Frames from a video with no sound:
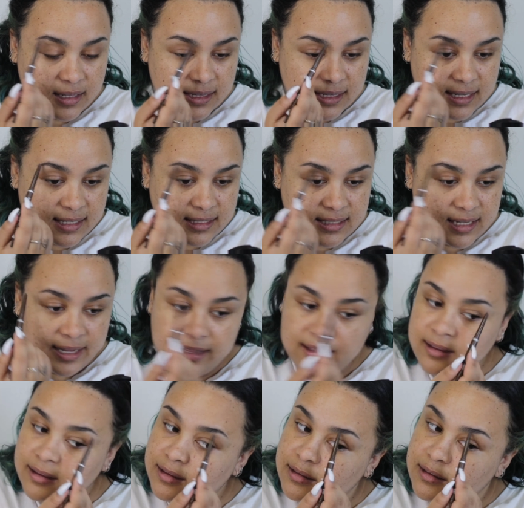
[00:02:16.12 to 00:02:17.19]
that
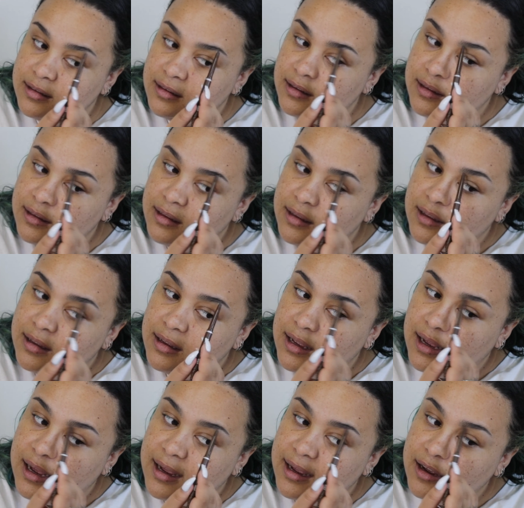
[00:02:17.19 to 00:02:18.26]
tail.
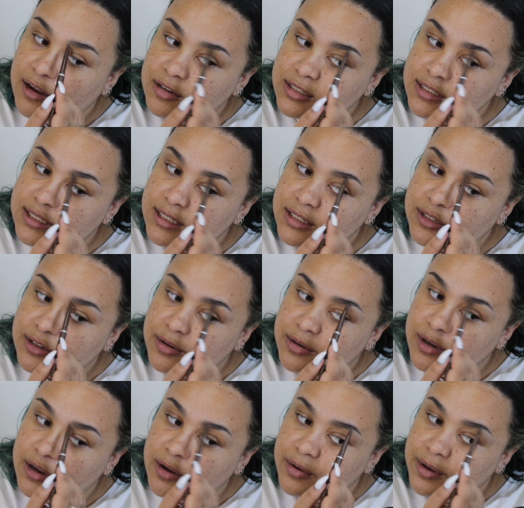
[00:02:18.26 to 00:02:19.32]
I honestly
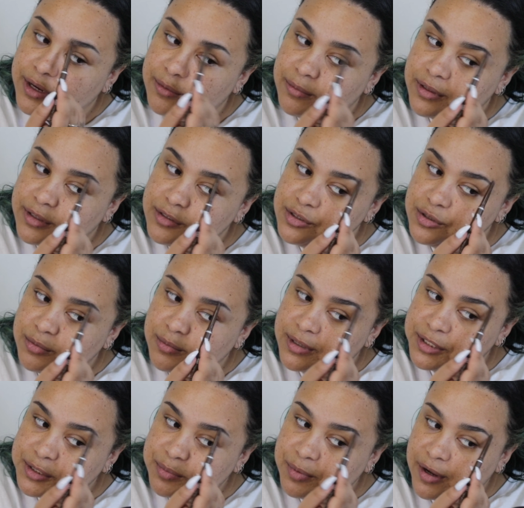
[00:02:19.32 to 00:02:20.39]
don't go in with too
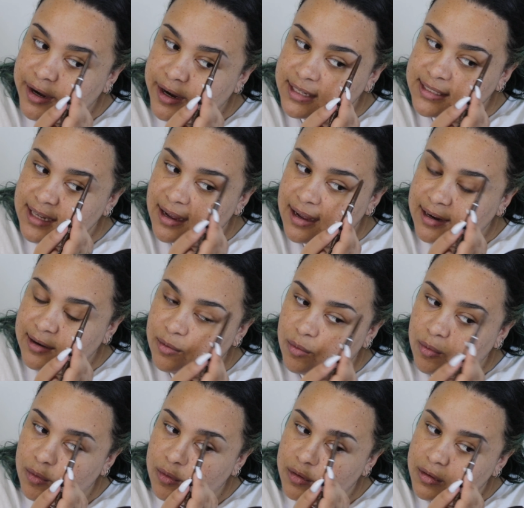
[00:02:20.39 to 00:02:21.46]
much product at
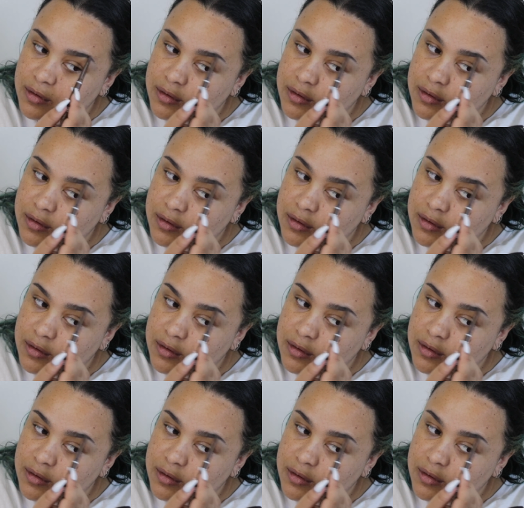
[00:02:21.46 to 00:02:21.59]
all.